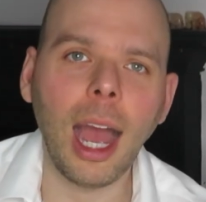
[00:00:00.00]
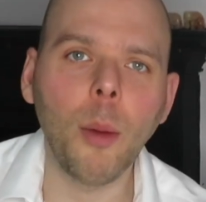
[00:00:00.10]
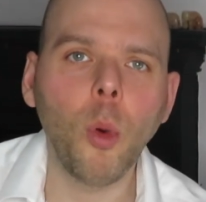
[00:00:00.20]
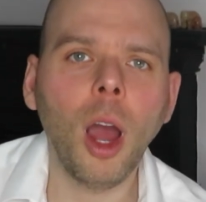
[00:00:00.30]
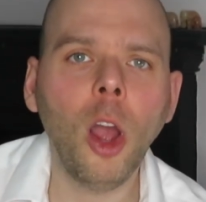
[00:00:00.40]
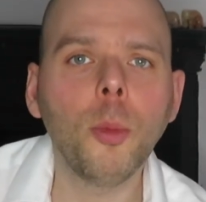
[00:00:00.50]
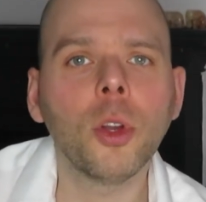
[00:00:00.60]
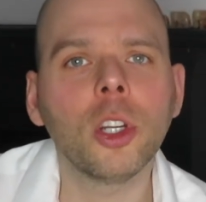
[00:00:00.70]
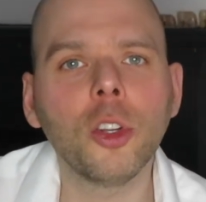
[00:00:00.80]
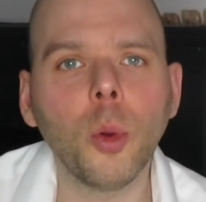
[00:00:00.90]
And what I hope you're
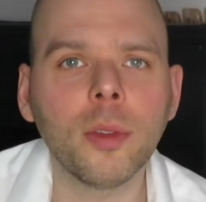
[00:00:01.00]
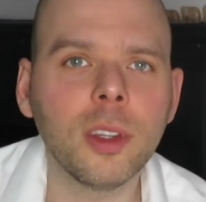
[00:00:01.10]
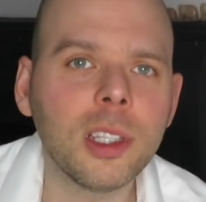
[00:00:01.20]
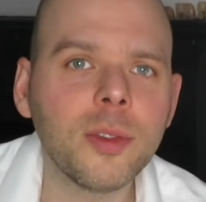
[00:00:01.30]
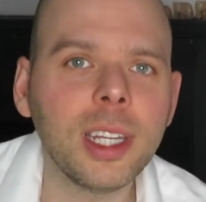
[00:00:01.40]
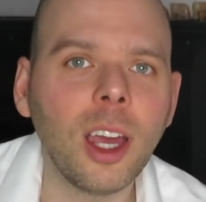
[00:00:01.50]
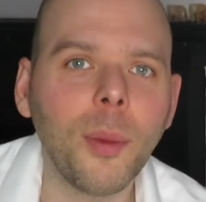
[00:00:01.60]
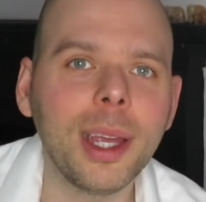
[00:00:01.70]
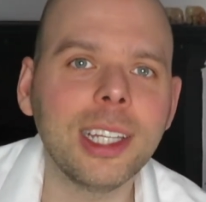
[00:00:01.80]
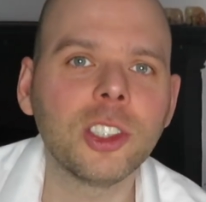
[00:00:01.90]
going to do after this video
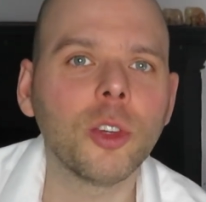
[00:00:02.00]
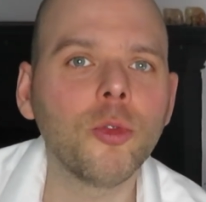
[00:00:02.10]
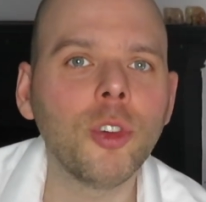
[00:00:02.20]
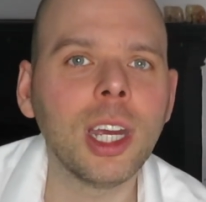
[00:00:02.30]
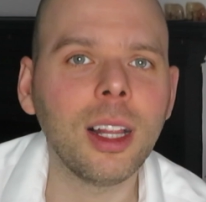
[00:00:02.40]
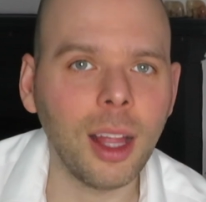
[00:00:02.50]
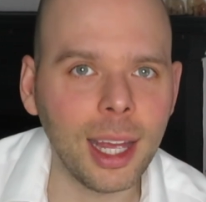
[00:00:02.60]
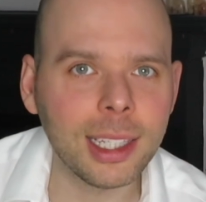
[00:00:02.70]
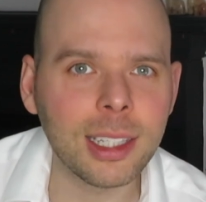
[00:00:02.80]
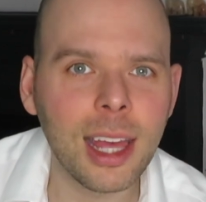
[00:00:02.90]
is to
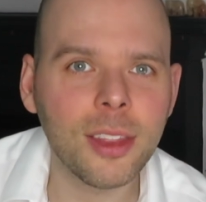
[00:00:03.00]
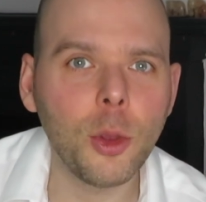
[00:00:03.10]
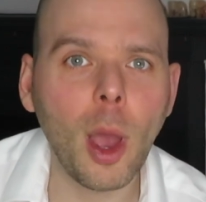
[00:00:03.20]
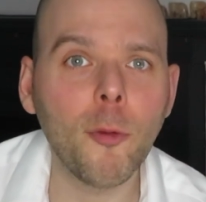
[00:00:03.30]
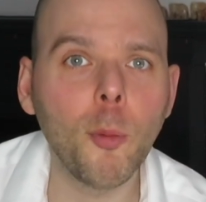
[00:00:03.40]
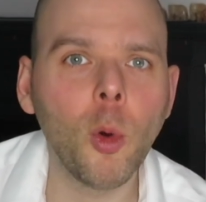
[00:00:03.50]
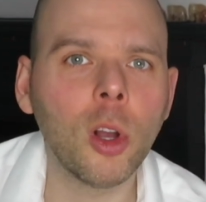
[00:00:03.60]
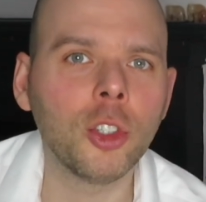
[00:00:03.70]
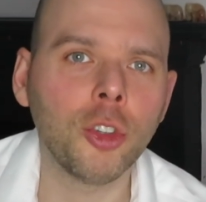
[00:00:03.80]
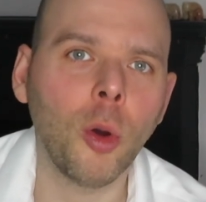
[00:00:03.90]
realize that you have more
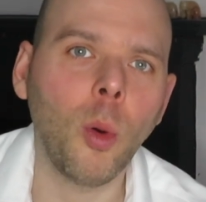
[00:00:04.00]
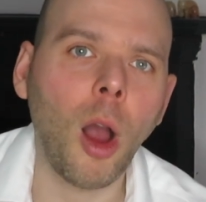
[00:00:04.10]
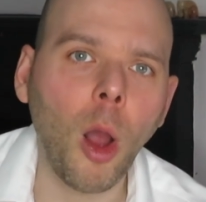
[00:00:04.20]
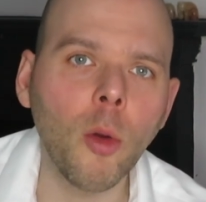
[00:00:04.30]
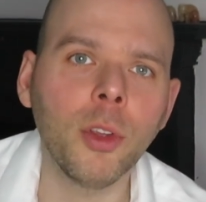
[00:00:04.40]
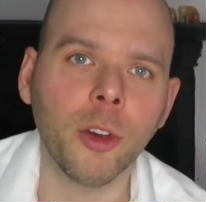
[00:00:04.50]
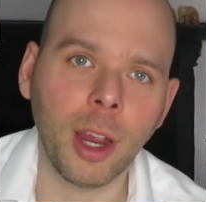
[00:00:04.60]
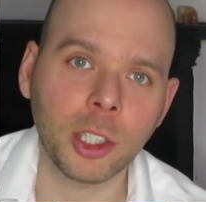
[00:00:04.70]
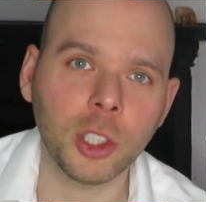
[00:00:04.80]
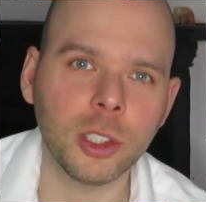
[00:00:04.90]
control over your
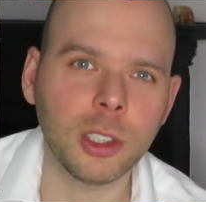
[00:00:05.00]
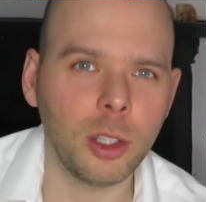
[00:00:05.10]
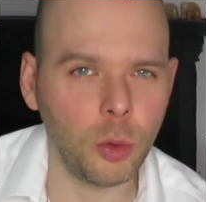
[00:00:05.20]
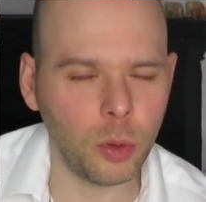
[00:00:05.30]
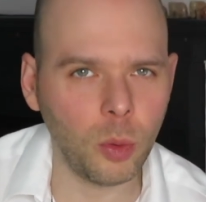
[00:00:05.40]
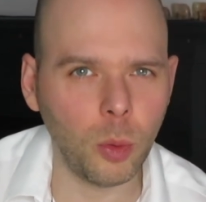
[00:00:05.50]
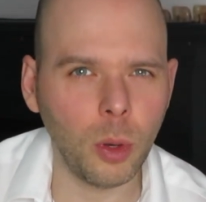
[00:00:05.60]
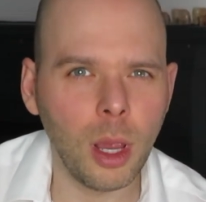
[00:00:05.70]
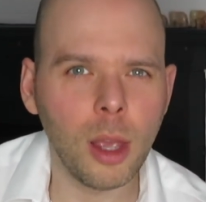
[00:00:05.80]
actions than you thought.